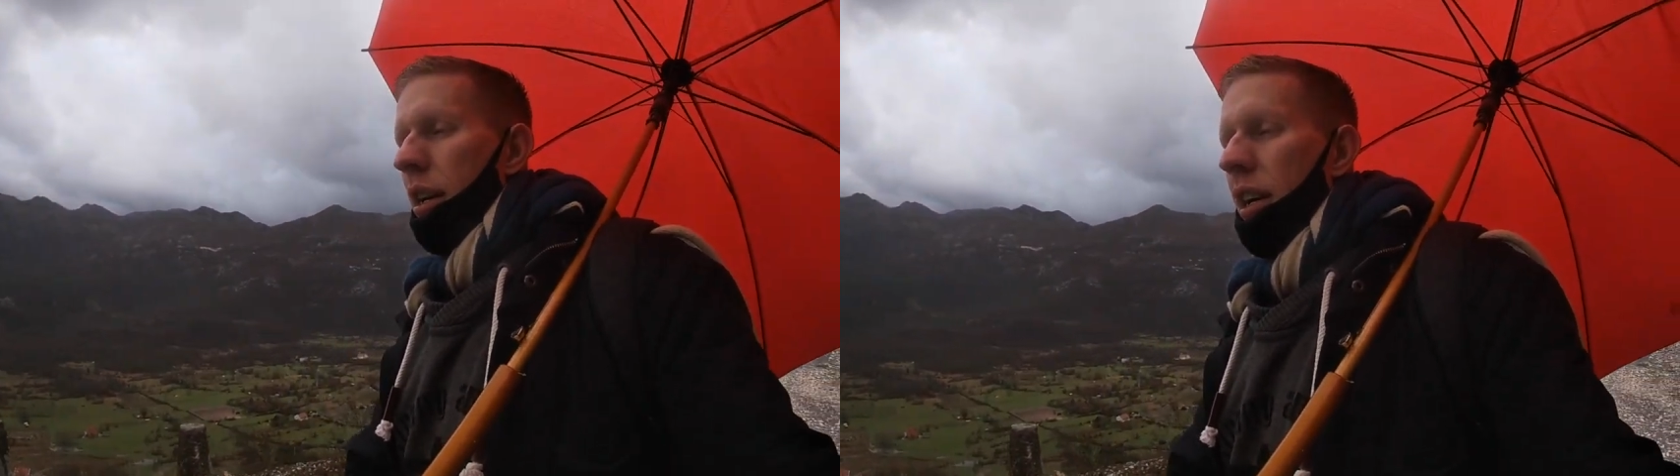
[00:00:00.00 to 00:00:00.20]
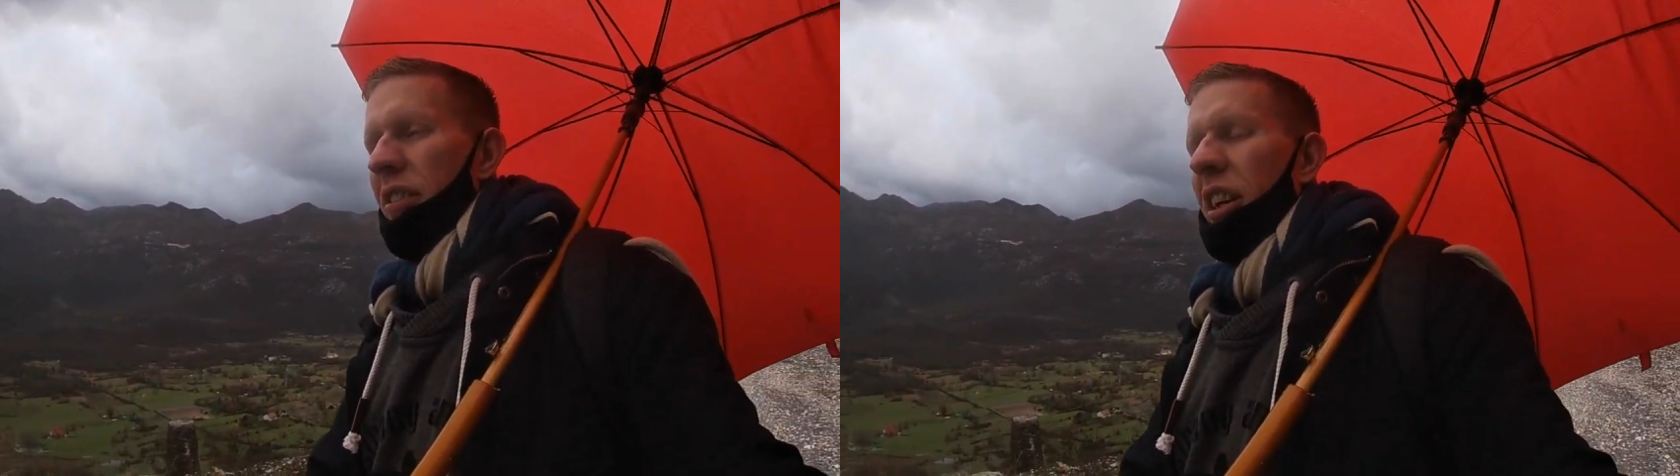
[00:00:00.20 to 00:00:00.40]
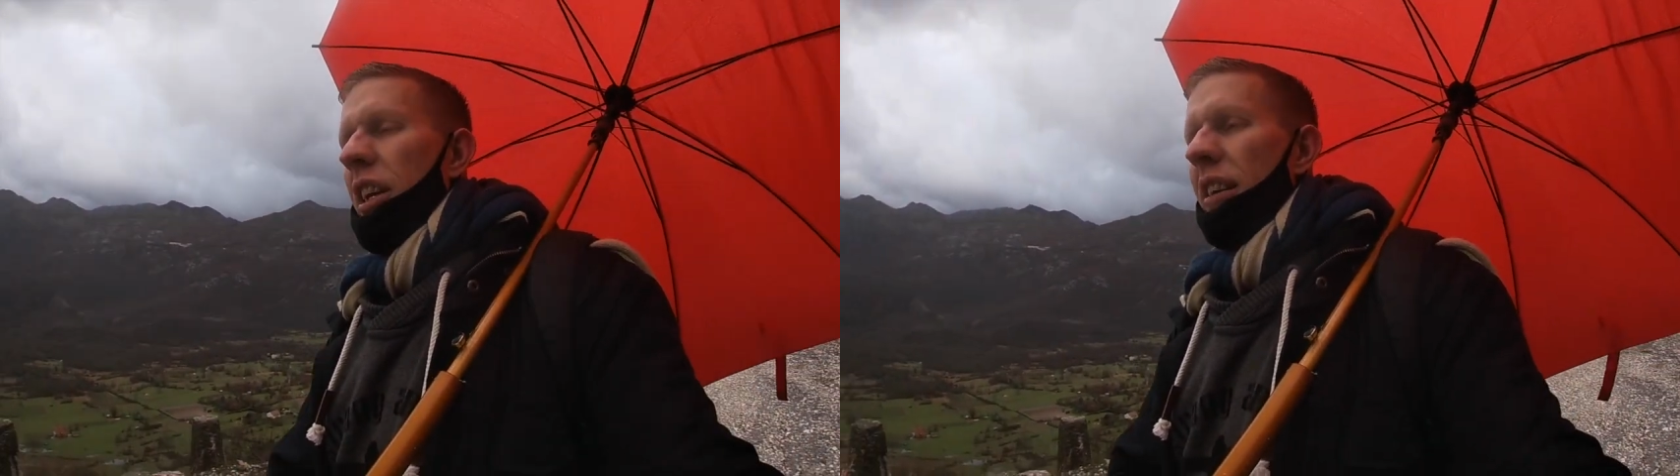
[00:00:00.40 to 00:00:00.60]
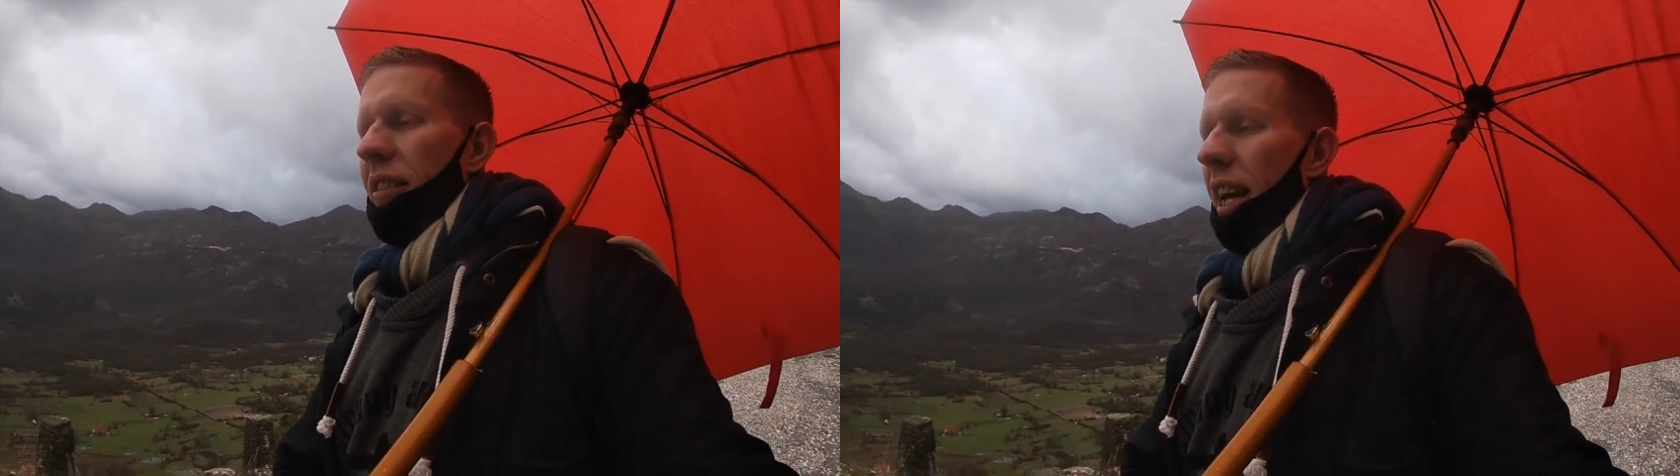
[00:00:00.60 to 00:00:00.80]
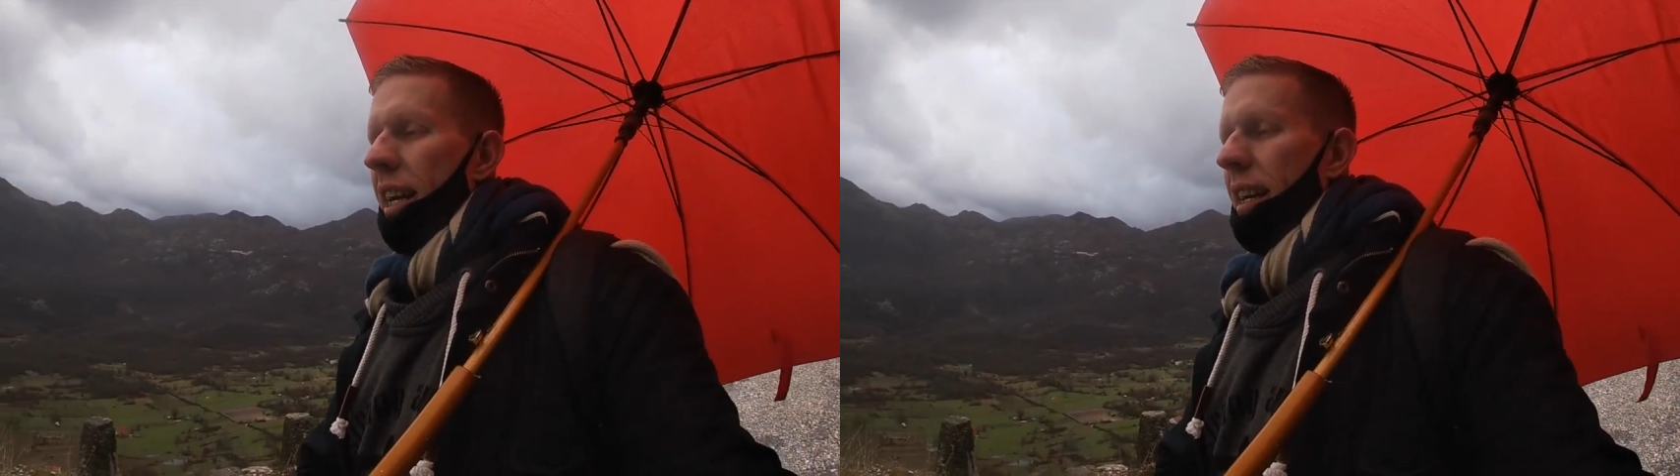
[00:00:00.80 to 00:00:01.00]
it's on
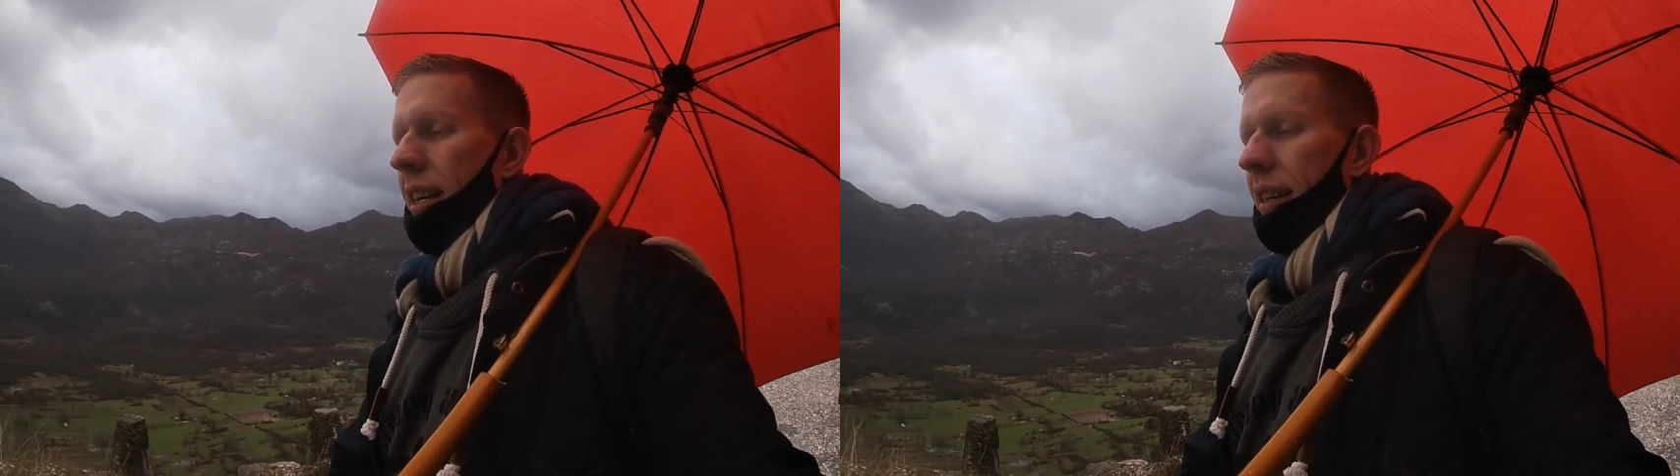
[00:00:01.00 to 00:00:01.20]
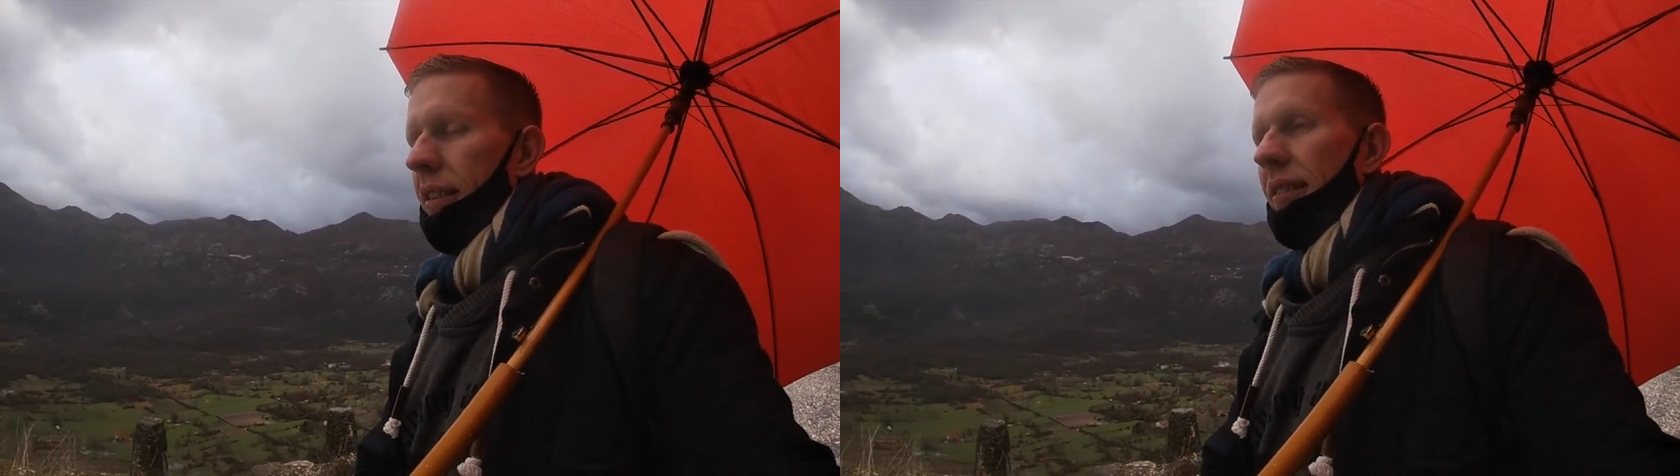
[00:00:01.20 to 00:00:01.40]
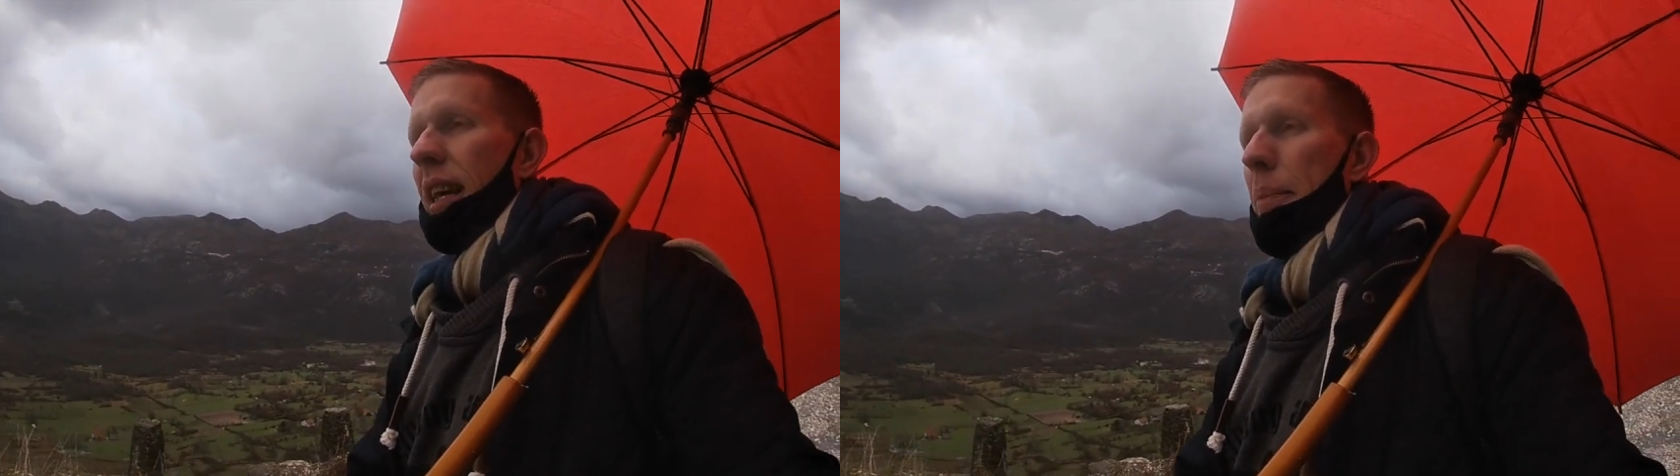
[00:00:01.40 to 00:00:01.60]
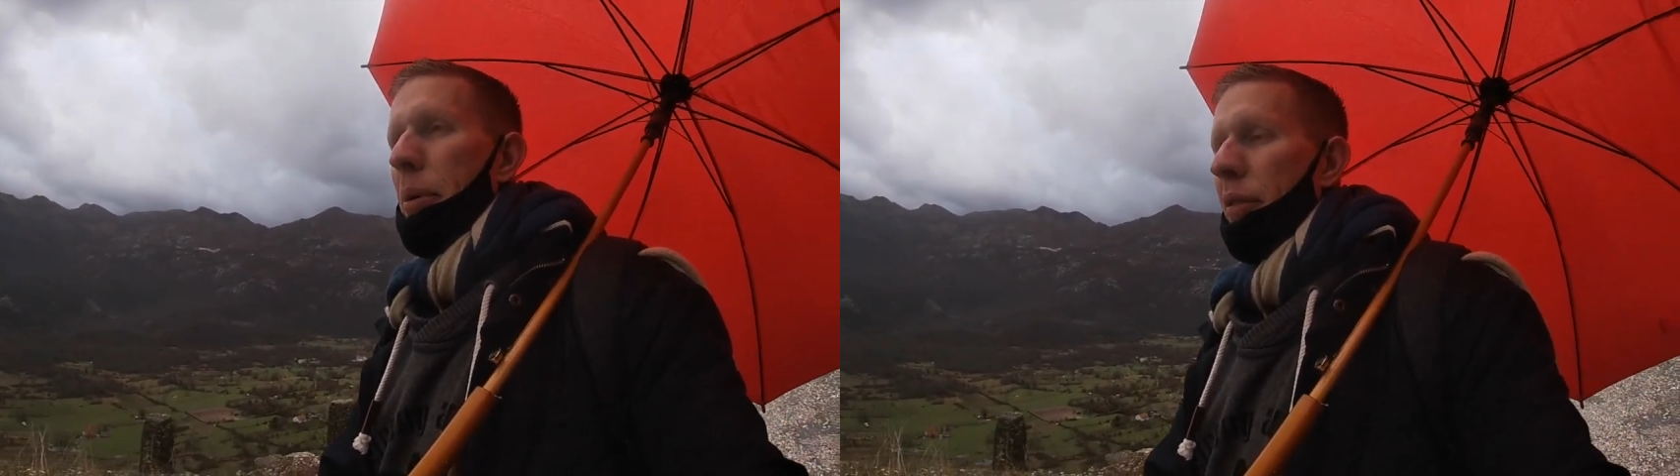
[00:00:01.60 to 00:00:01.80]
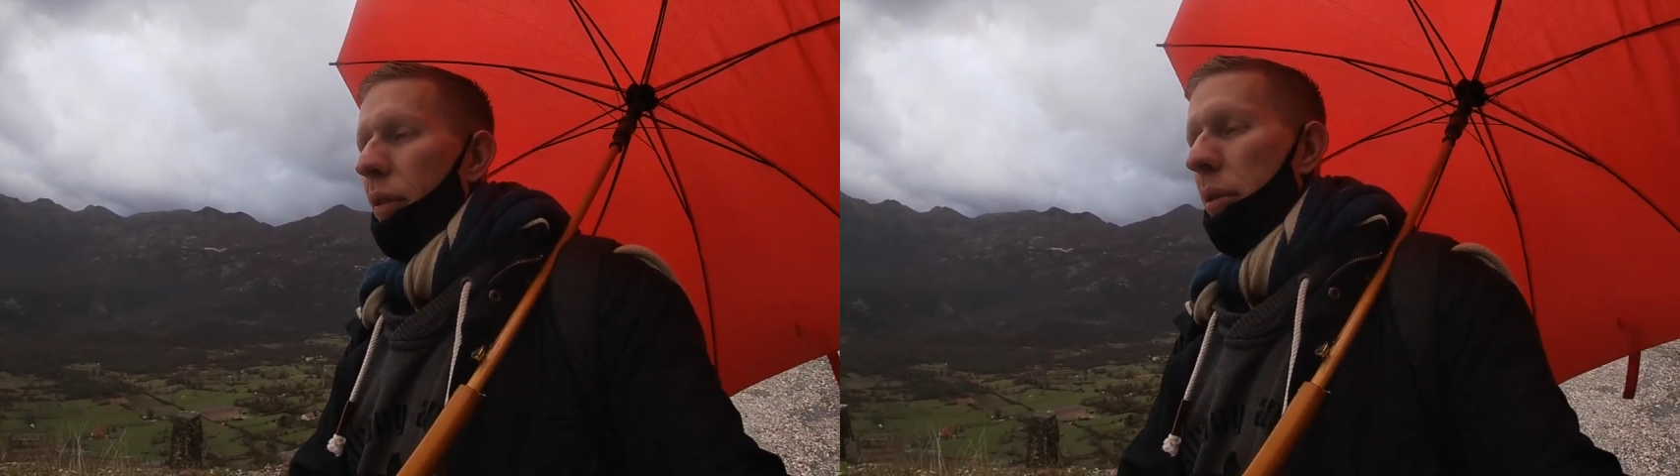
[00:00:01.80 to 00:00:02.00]
it's like
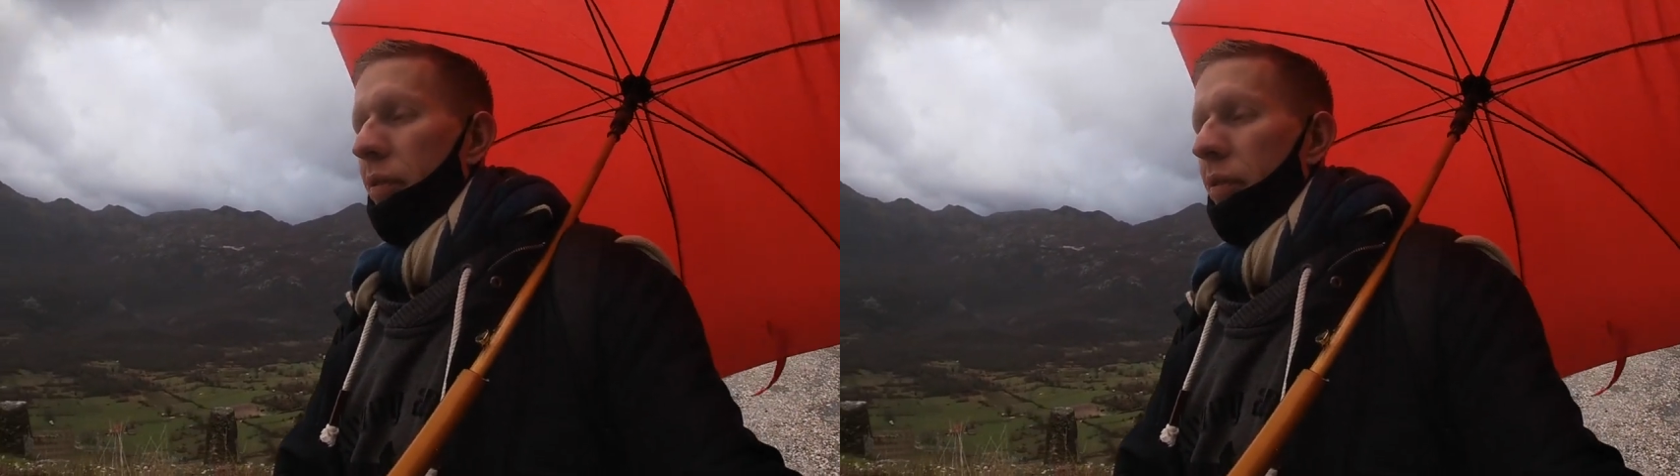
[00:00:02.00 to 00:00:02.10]
separate from the